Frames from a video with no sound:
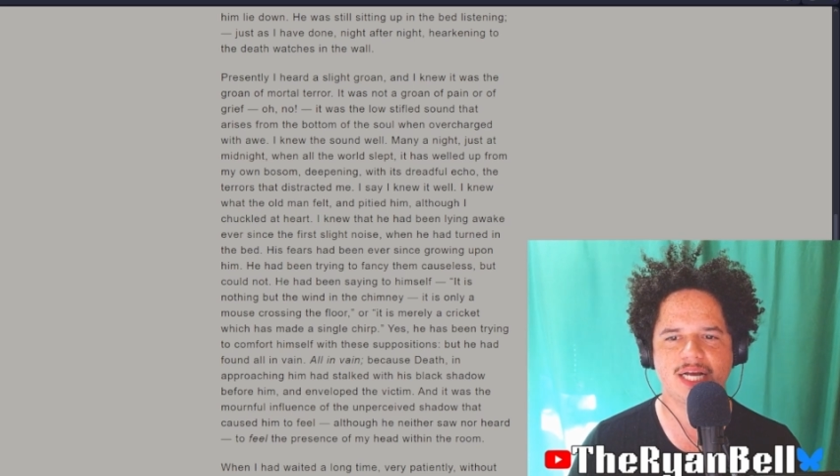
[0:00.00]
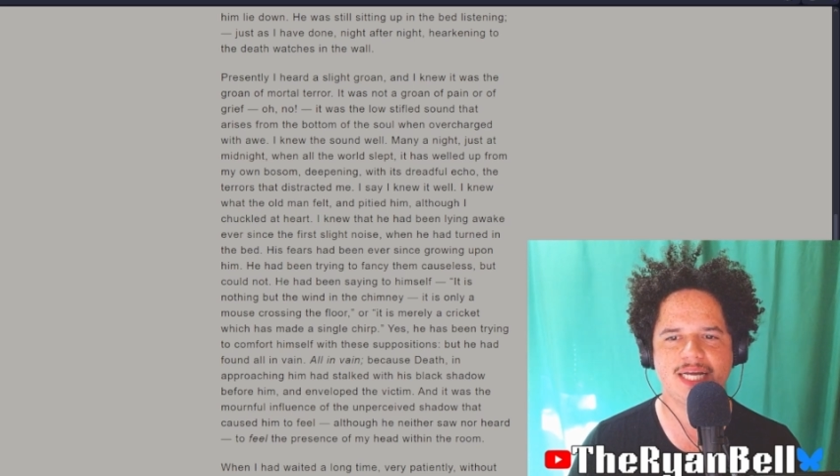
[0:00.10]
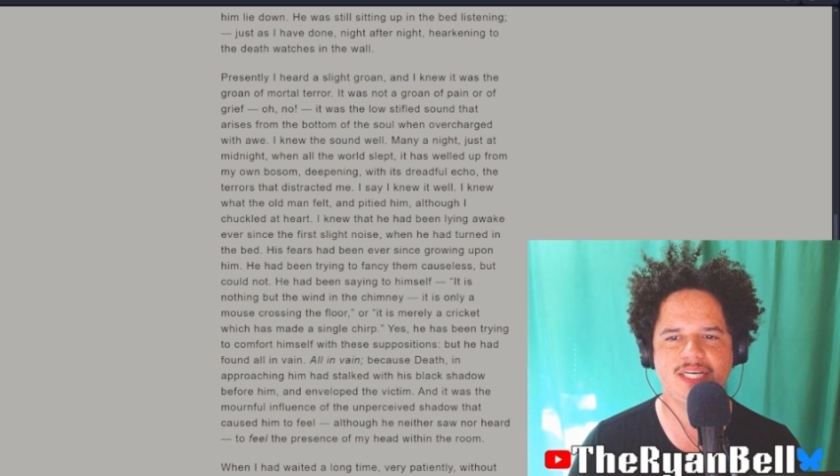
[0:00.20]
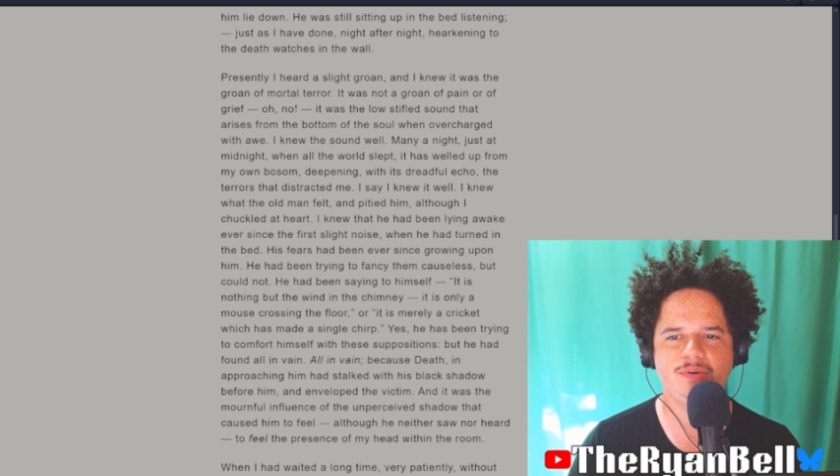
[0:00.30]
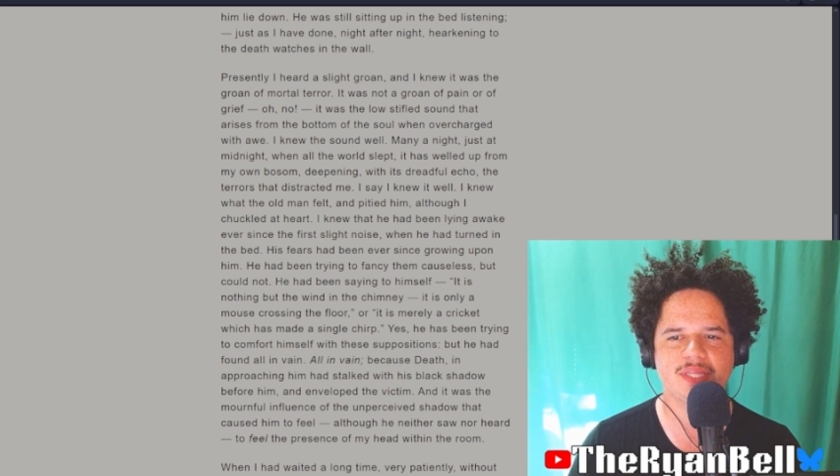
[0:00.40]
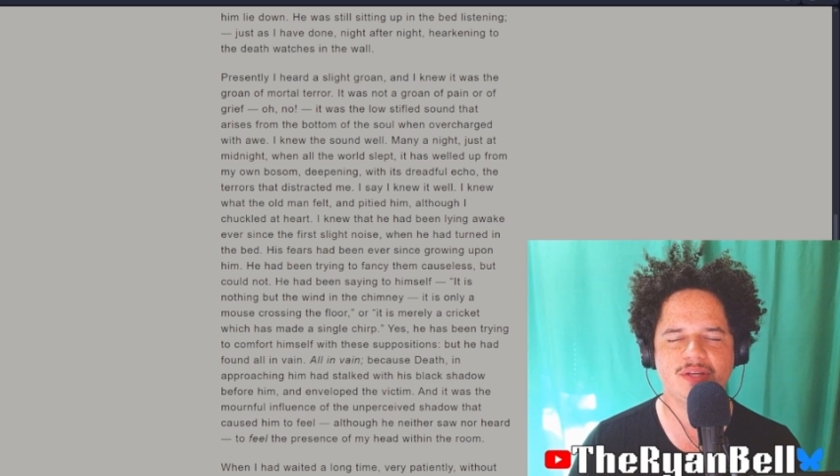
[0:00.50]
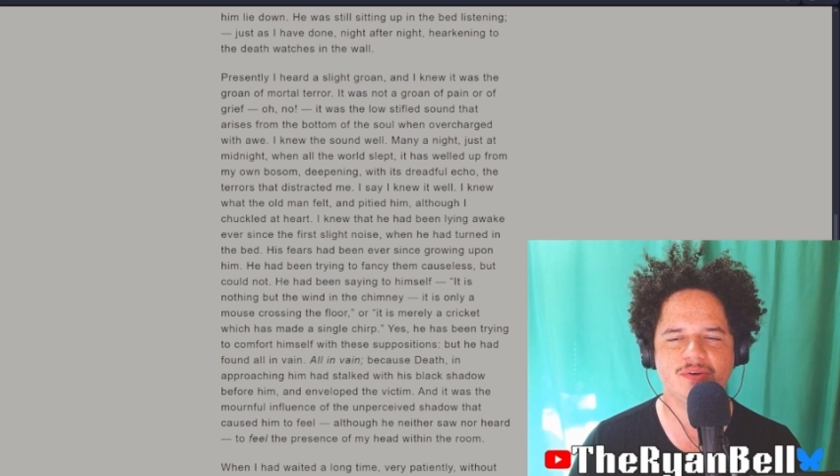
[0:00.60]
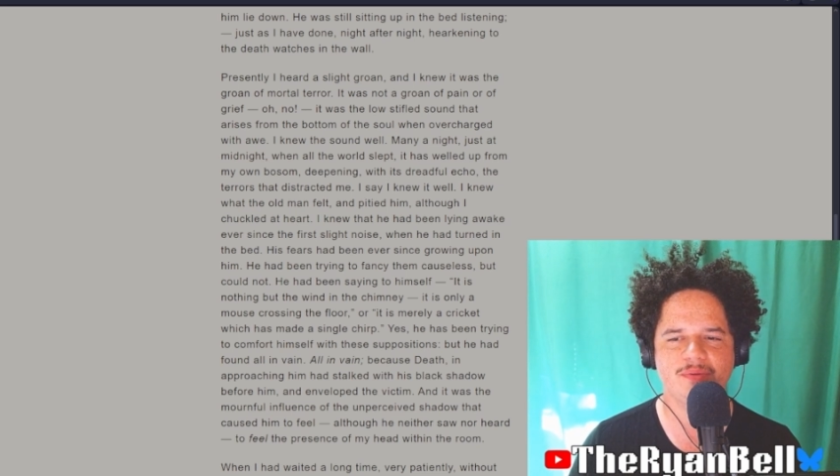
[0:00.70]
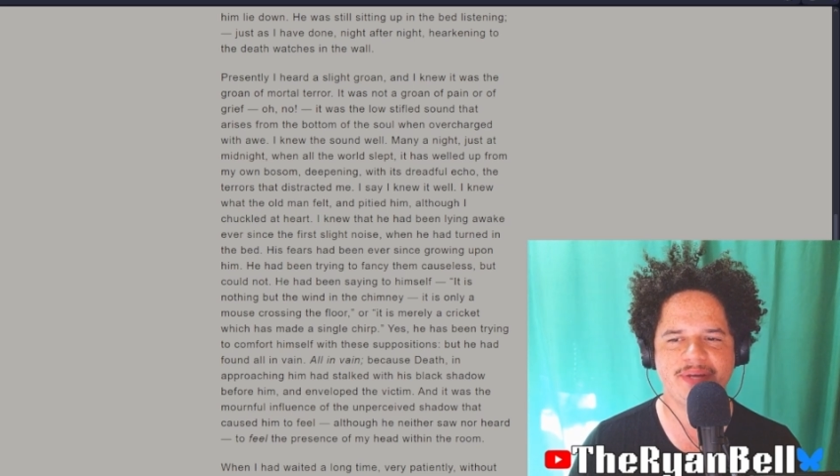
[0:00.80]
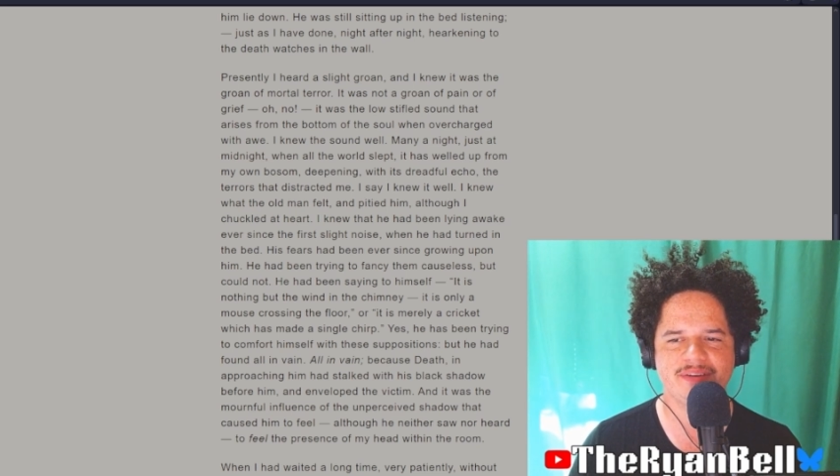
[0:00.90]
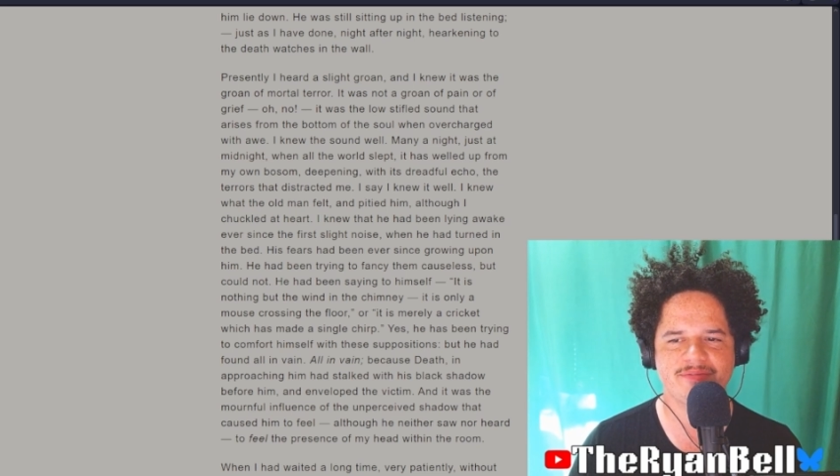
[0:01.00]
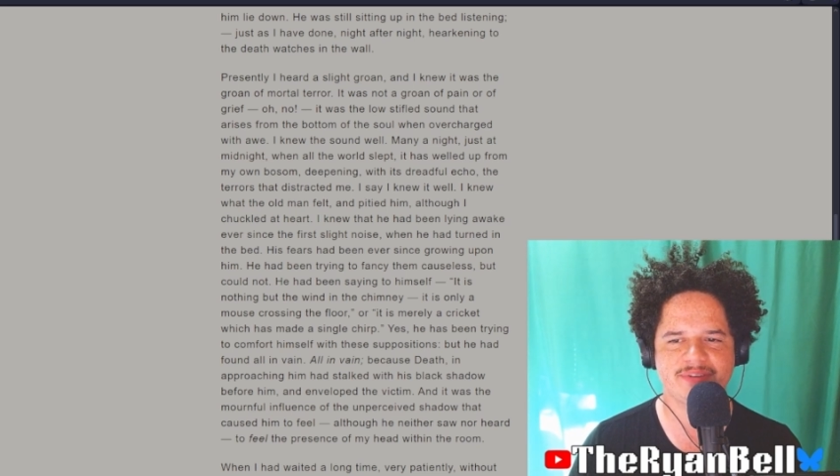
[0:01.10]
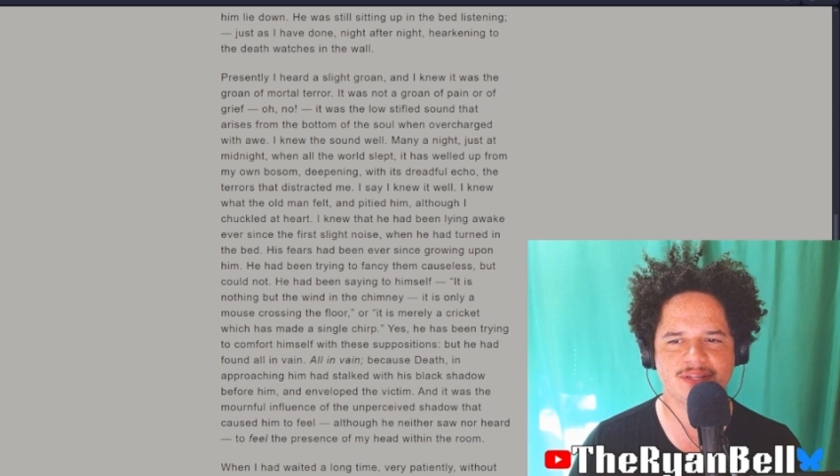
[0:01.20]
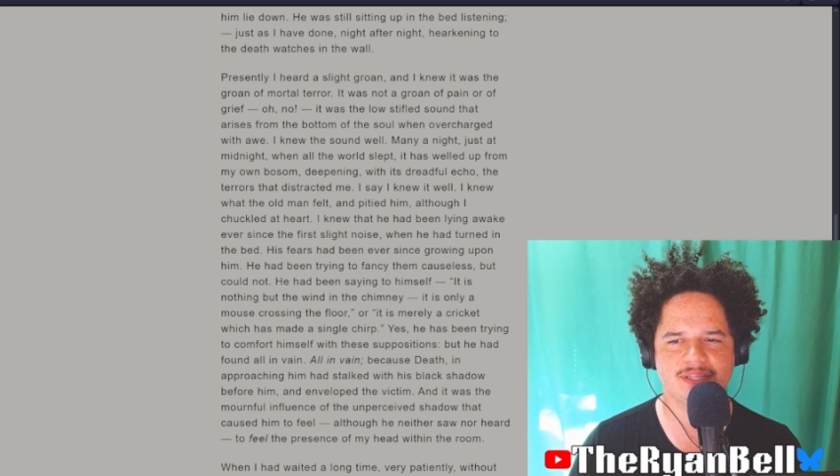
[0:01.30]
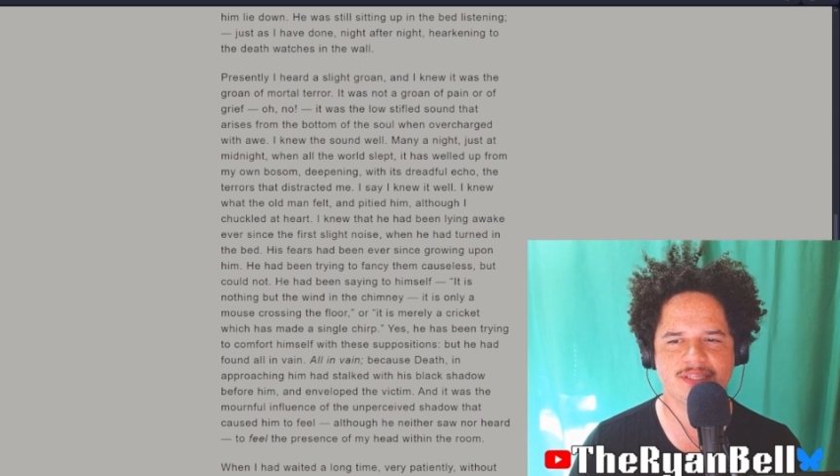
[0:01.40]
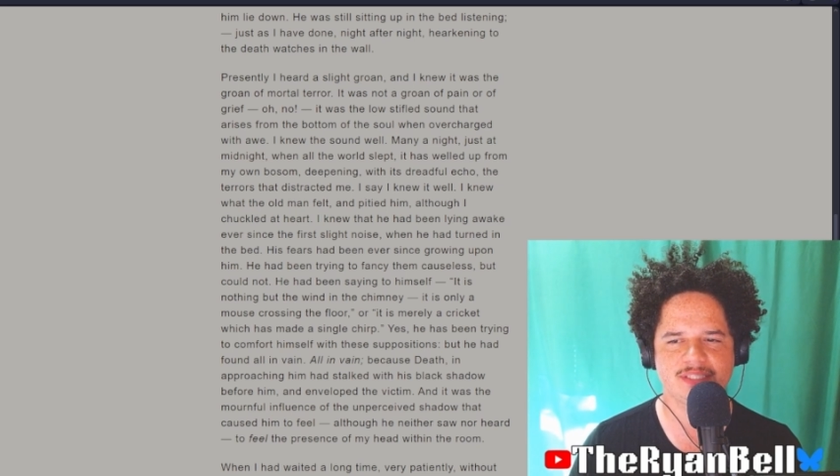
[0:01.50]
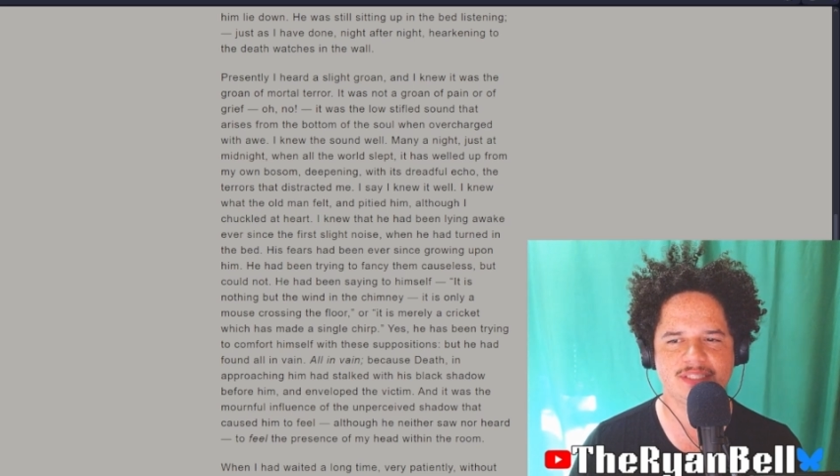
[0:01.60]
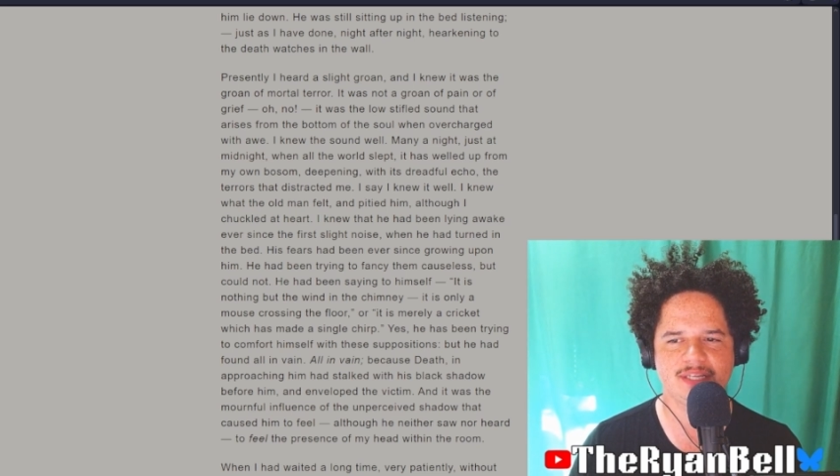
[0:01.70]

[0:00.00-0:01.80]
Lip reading: I knew what the old man felt,